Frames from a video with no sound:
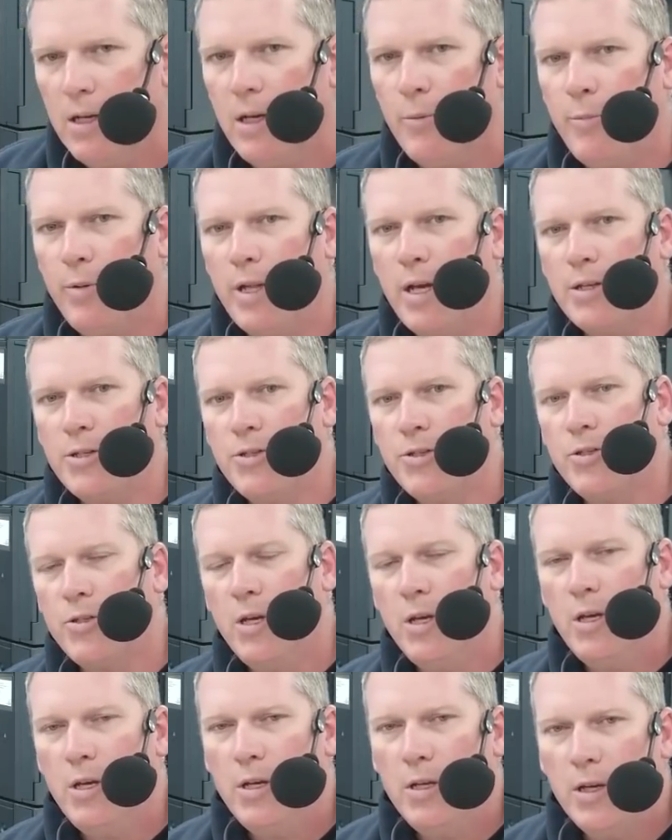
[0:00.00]
plus
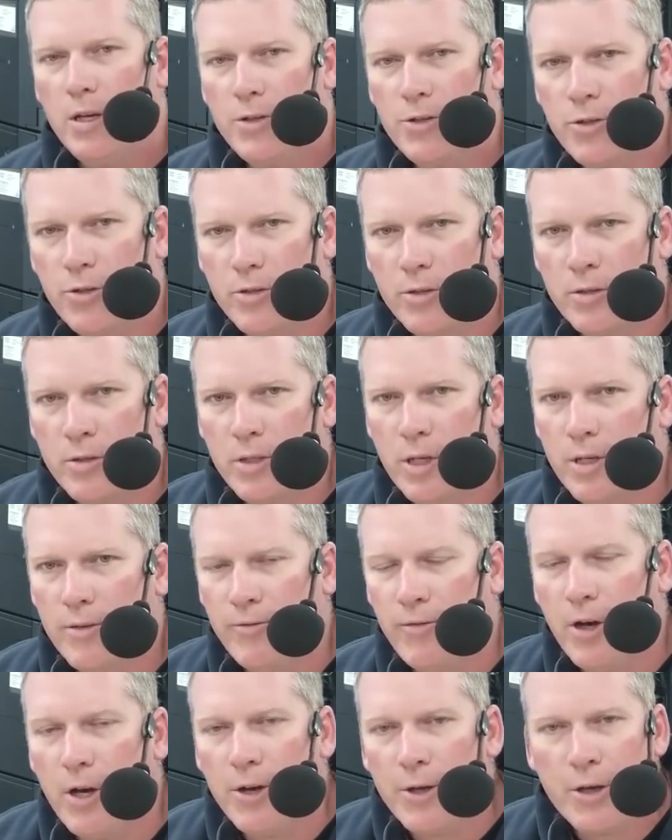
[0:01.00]
a certain
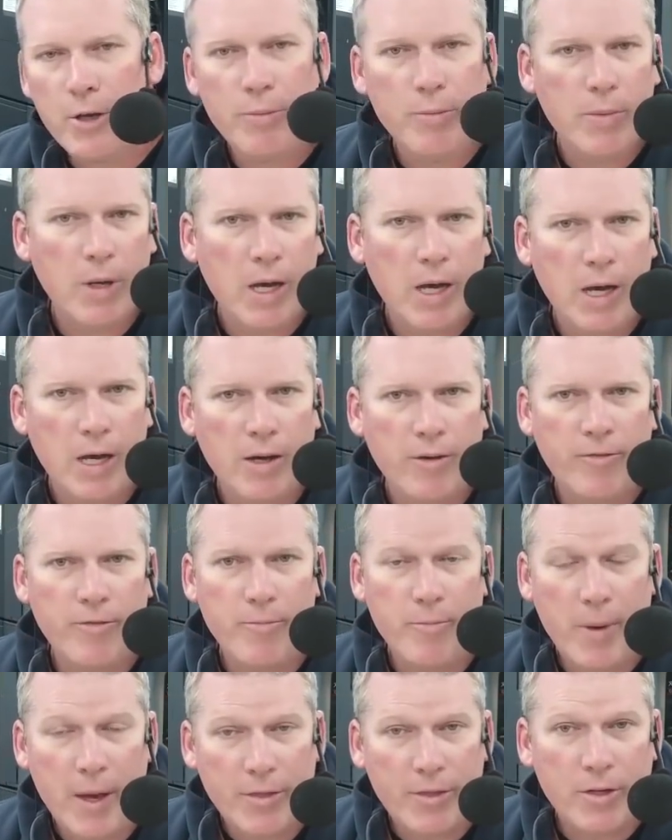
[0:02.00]
volume of
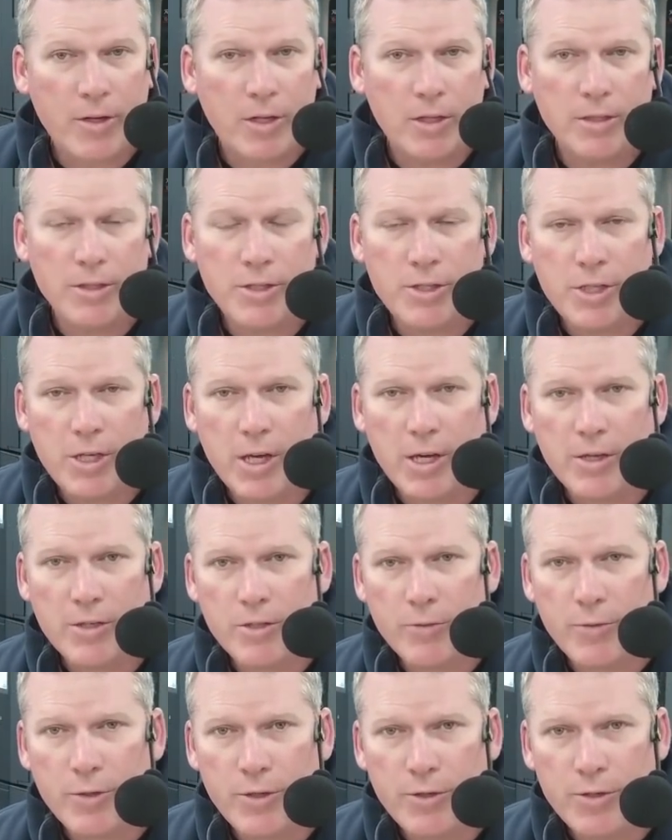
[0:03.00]
methanol in this case
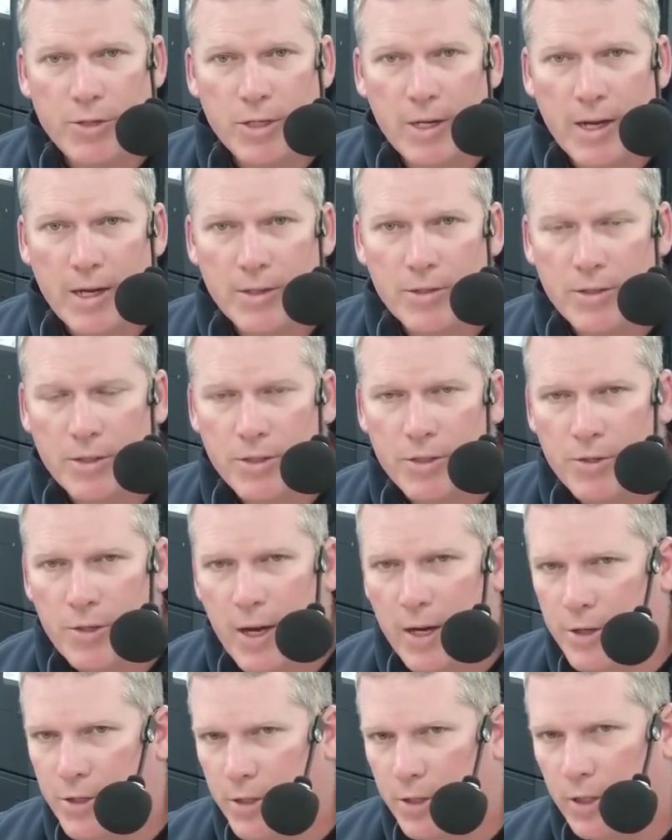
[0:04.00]
that we're using as an
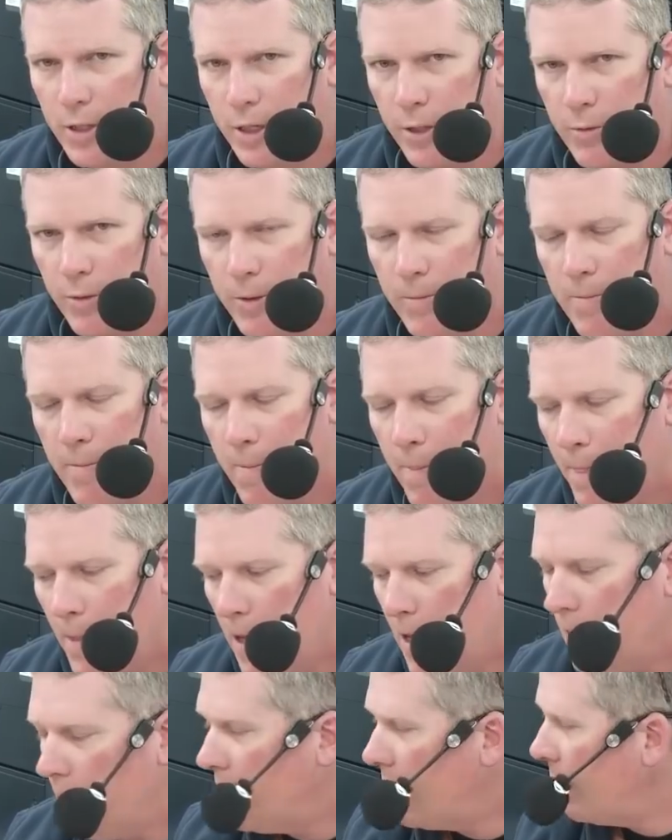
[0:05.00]
extraction liquid.
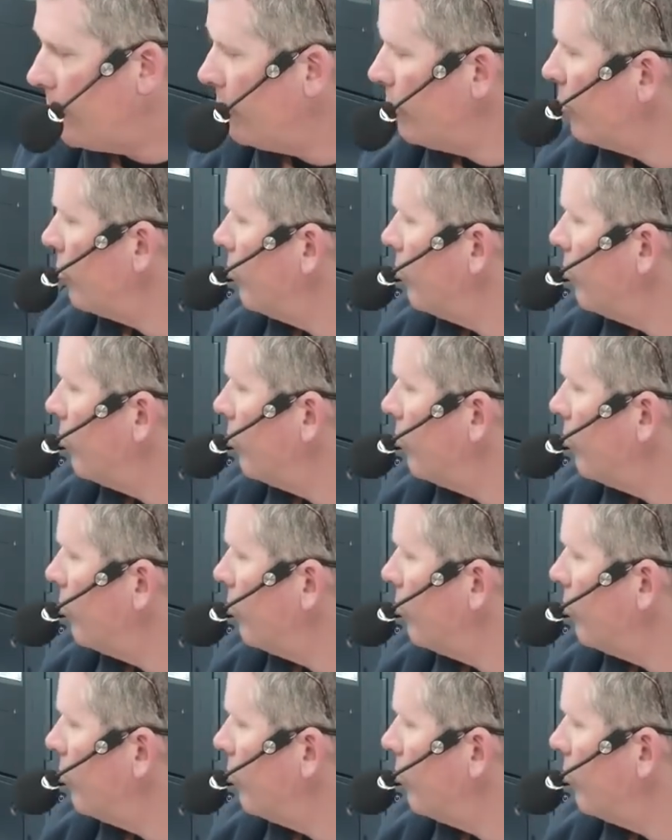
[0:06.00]
And then we're